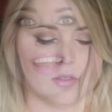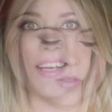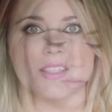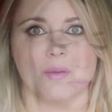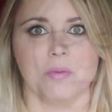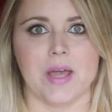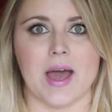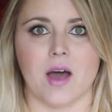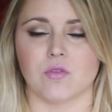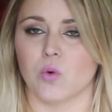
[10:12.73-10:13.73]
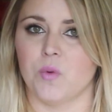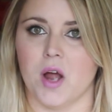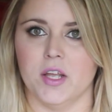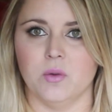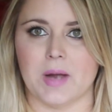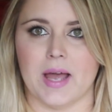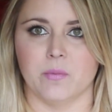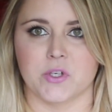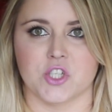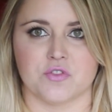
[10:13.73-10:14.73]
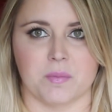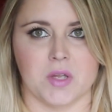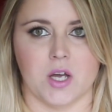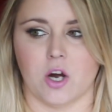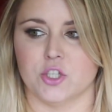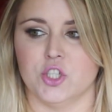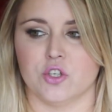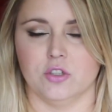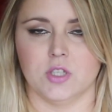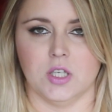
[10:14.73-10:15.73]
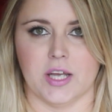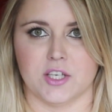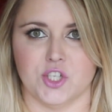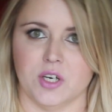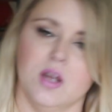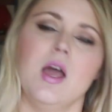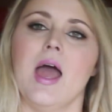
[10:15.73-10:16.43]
Next up we have Ronnie Red, which is from the Archie's Girls collection.